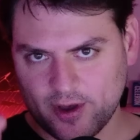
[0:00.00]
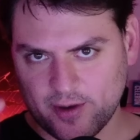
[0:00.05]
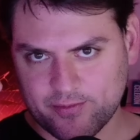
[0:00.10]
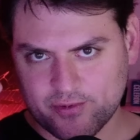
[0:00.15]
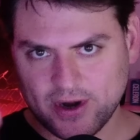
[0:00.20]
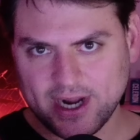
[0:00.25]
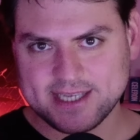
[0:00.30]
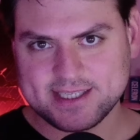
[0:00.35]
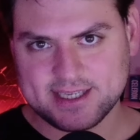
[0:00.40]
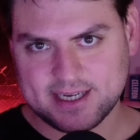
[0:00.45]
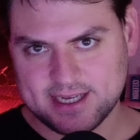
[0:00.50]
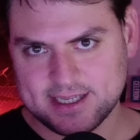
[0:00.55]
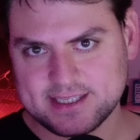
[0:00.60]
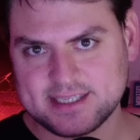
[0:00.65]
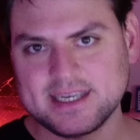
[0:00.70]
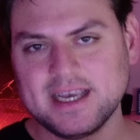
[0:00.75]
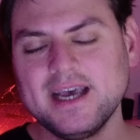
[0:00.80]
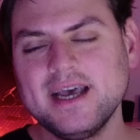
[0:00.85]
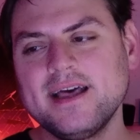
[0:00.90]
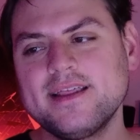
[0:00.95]
precedence
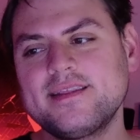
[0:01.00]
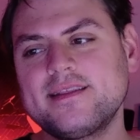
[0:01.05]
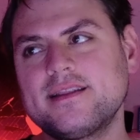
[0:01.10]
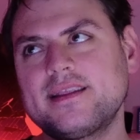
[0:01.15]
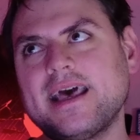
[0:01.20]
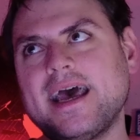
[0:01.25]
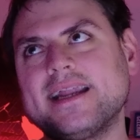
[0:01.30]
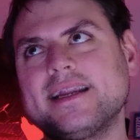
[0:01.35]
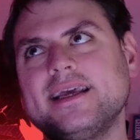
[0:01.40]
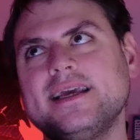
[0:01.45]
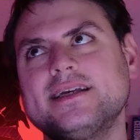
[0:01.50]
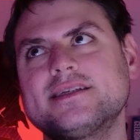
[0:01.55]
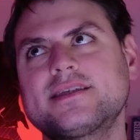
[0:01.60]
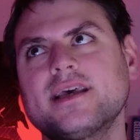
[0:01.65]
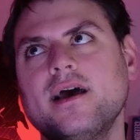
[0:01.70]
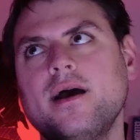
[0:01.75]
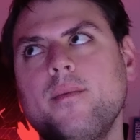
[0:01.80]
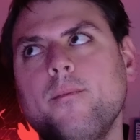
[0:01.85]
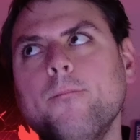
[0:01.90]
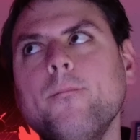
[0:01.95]
that is
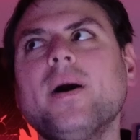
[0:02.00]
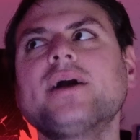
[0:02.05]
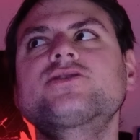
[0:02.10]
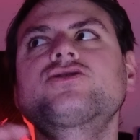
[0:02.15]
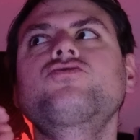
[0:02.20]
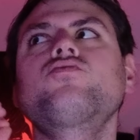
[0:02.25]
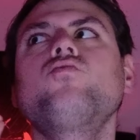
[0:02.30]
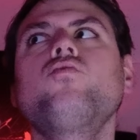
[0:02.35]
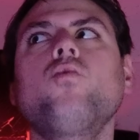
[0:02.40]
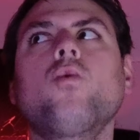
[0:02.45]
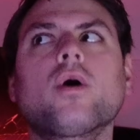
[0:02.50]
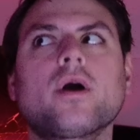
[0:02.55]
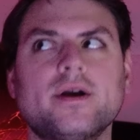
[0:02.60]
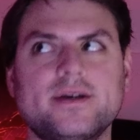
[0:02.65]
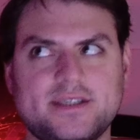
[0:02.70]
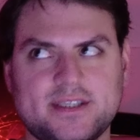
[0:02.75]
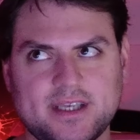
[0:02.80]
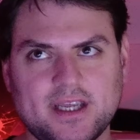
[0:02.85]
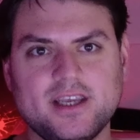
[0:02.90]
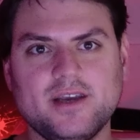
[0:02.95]
much
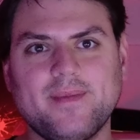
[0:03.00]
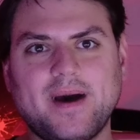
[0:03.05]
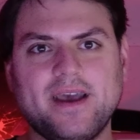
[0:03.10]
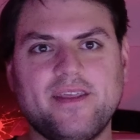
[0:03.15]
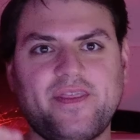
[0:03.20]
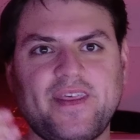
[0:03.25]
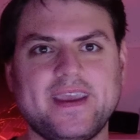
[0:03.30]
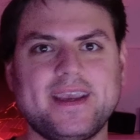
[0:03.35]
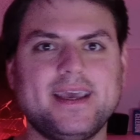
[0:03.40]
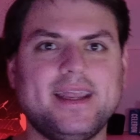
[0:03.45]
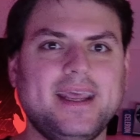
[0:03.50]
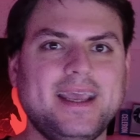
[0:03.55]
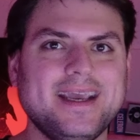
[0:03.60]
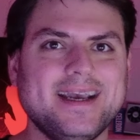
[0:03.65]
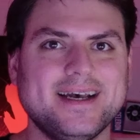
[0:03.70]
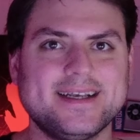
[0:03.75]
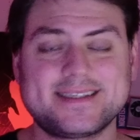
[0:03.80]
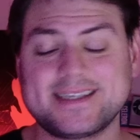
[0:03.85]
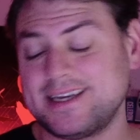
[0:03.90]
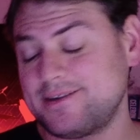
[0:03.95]
worse than you might think it
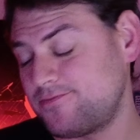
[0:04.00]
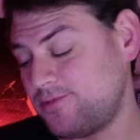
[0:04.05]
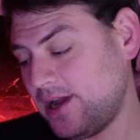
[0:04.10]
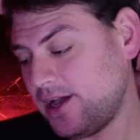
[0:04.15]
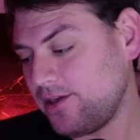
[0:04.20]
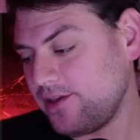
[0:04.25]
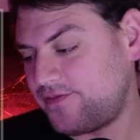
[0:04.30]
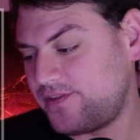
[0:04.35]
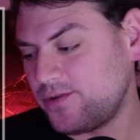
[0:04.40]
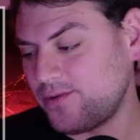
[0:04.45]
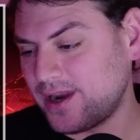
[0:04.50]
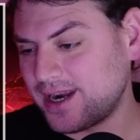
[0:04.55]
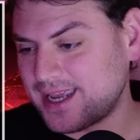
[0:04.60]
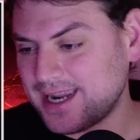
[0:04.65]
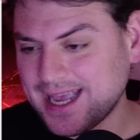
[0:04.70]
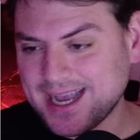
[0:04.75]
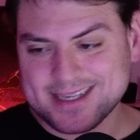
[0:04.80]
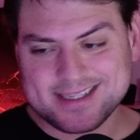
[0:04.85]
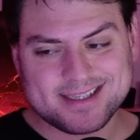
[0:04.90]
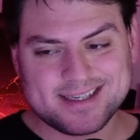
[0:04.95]
is. And well, if you want to get
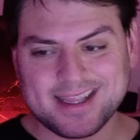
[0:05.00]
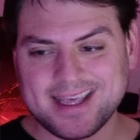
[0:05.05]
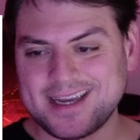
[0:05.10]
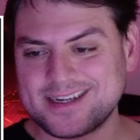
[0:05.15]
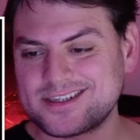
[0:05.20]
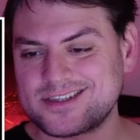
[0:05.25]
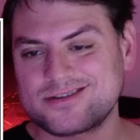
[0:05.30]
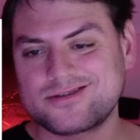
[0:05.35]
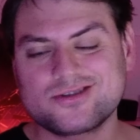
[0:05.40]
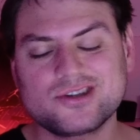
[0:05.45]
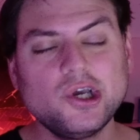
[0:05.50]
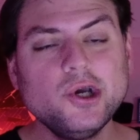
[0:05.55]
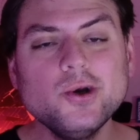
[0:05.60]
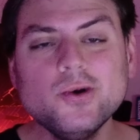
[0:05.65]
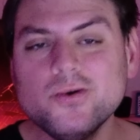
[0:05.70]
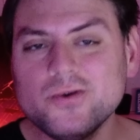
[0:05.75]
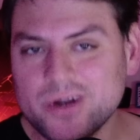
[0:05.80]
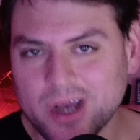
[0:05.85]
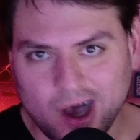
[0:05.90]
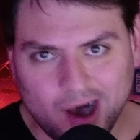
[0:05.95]
access to that, just
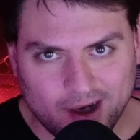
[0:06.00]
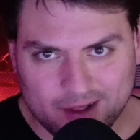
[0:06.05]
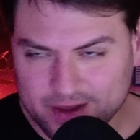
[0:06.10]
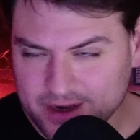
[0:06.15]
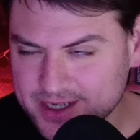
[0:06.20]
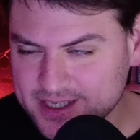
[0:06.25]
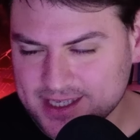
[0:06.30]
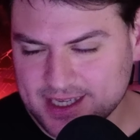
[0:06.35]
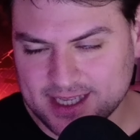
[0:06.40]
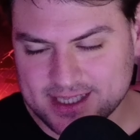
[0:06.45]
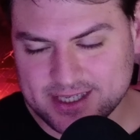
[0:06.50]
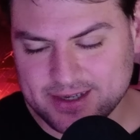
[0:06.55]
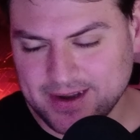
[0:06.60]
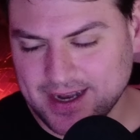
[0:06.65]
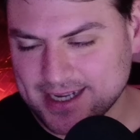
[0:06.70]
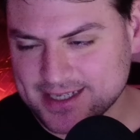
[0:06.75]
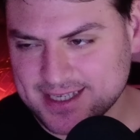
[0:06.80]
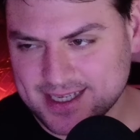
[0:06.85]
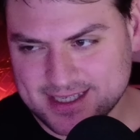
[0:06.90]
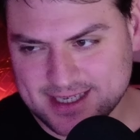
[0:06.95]
$2 gets you
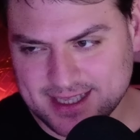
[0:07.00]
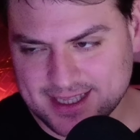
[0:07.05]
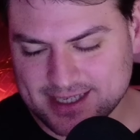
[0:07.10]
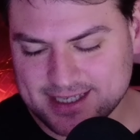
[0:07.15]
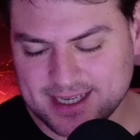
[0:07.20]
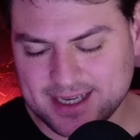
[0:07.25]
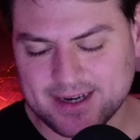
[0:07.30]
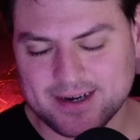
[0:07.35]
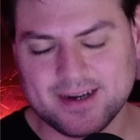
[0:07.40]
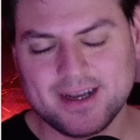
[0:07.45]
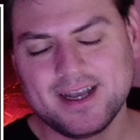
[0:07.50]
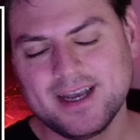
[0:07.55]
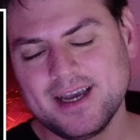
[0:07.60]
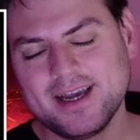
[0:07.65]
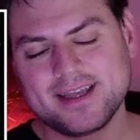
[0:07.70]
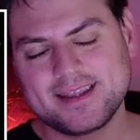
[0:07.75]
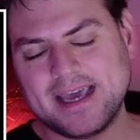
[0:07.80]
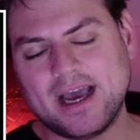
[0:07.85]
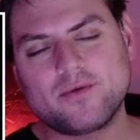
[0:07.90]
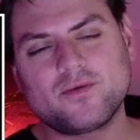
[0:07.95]
access to the tier
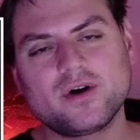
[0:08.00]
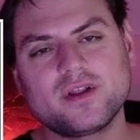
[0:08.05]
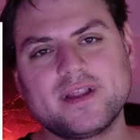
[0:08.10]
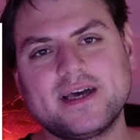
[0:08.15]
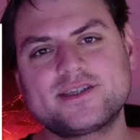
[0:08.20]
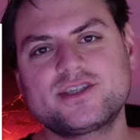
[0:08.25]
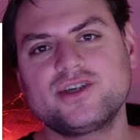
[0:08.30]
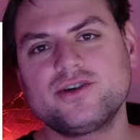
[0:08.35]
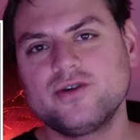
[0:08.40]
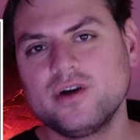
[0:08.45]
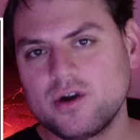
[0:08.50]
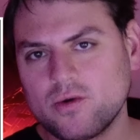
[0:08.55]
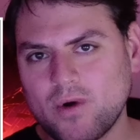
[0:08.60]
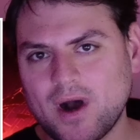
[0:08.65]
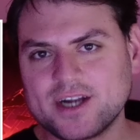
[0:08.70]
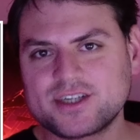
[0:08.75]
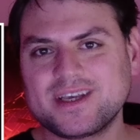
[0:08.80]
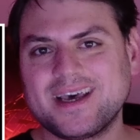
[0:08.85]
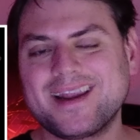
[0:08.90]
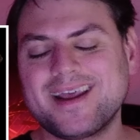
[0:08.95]
that will let you
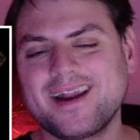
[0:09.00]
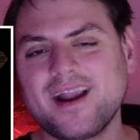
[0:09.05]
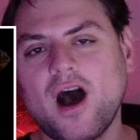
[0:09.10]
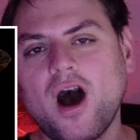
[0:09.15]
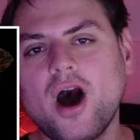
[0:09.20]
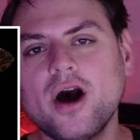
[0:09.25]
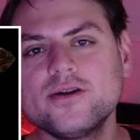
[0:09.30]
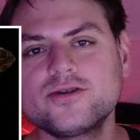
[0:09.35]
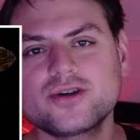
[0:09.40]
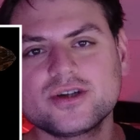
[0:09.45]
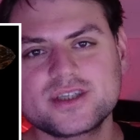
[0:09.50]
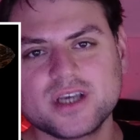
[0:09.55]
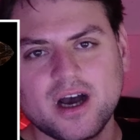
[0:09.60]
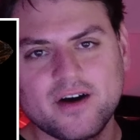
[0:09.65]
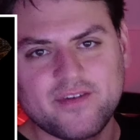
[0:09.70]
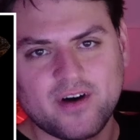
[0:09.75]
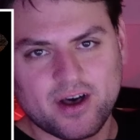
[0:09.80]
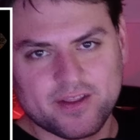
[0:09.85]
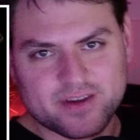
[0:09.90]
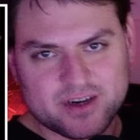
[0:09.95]
watch that and hundreds
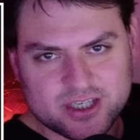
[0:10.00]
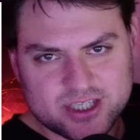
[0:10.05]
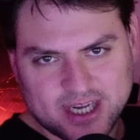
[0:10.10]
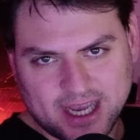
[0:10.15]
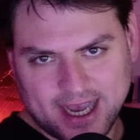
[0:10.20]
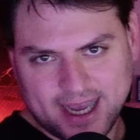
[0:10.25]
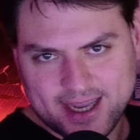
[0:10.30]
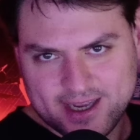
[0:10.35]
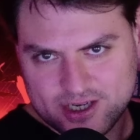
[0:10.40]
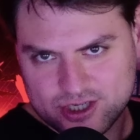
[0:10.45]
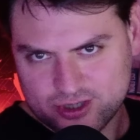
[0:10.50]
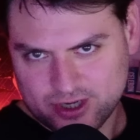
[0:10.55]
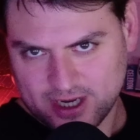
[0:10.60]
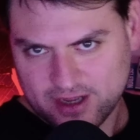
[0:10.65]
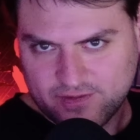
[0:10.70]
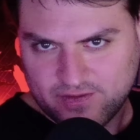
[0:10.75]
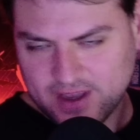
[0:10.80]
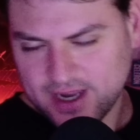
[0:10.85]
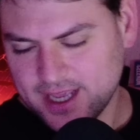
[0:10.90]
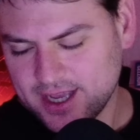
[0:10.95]
of other die
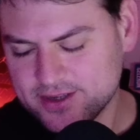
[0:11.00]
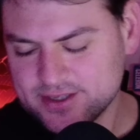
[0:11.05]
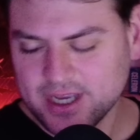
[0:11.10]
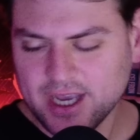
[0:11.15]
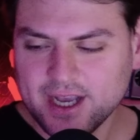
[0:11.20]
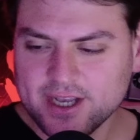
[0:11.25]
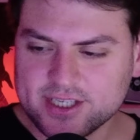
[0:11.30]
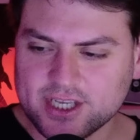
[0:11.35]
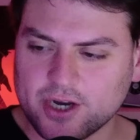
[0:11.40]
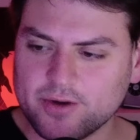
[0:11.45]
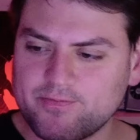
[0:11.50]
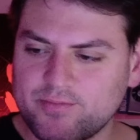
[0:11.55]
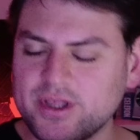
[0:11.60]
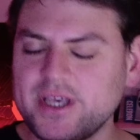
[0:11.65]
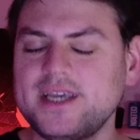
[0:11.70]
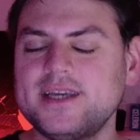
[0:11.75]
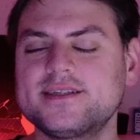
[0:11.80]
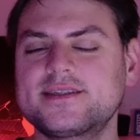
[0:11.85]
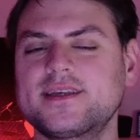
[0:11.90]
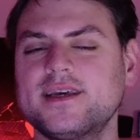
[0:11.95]
shrink videos. So
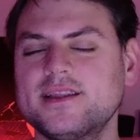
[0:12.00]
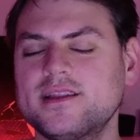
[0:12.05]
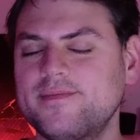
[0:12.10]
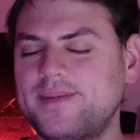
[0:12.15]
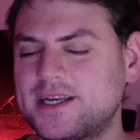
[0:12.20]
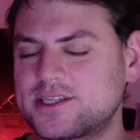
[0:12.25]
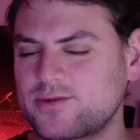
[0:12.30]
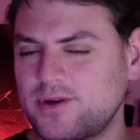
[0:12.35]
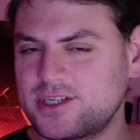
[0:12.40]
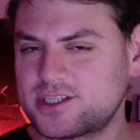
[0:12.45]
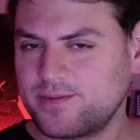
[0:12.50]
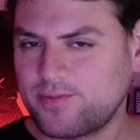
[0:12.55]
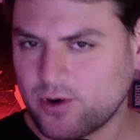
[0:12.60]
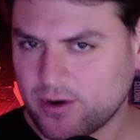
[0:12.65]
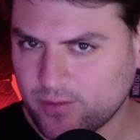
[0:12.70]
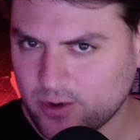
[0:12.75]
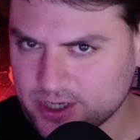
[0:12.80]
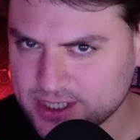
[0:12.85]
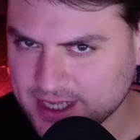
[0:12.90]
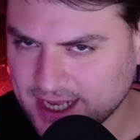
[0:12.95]
please, the best way to support
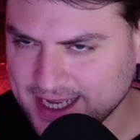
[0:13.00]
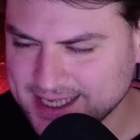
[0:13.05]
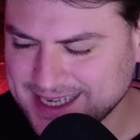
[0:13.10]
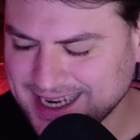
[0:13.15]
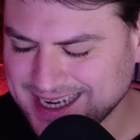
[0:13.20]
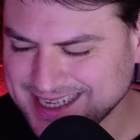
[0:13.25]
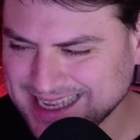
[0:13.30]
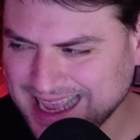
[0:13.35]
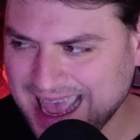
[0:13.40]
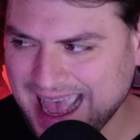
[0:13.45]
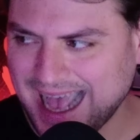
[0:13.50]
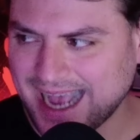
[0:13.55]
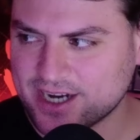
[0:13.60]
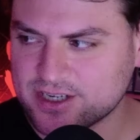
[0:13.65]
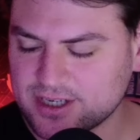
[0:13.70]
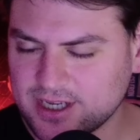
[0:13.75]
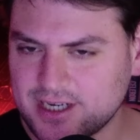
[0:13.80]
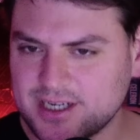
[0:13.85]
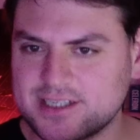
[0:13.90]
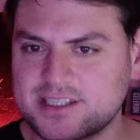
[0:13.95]
Moore's Law is it is
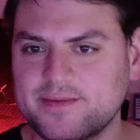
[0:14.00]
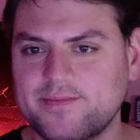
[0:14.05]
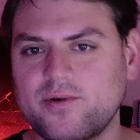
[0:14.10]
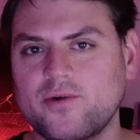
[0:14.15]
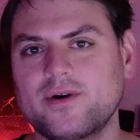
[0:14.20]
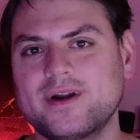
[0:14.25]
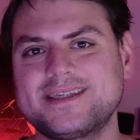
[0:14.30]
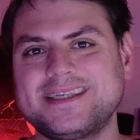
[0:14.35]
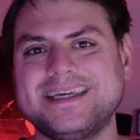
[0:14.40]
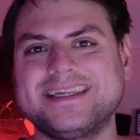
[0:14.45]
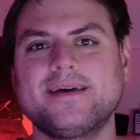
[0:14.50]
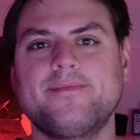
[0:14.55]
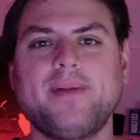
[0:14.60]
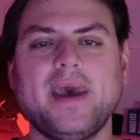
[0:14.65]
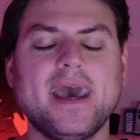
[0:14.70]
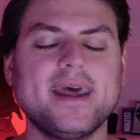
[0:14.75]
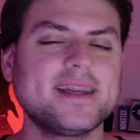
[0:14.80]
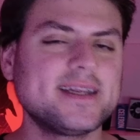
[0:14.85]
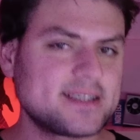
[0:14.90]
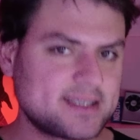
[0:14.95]
actually to support us
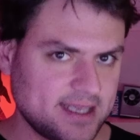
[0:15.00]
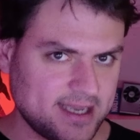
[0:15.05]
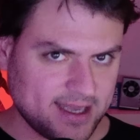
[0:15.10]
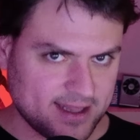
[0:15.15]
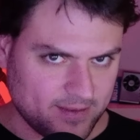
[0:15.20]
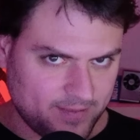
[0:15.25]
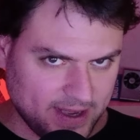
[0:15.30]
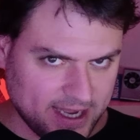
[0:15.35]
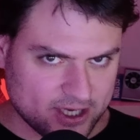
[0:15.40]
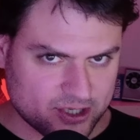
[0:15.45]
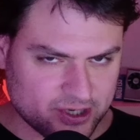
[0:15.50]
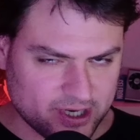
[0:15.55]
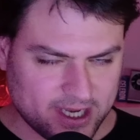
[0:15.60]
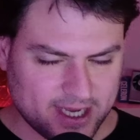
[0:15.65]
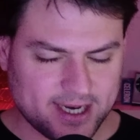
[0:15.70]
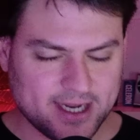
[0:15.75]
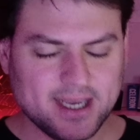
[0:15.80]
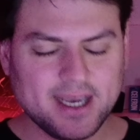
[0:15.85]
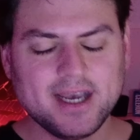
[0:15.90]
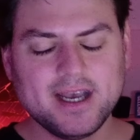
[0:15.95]
independently on the
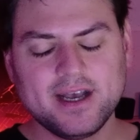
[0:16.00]
Patreon.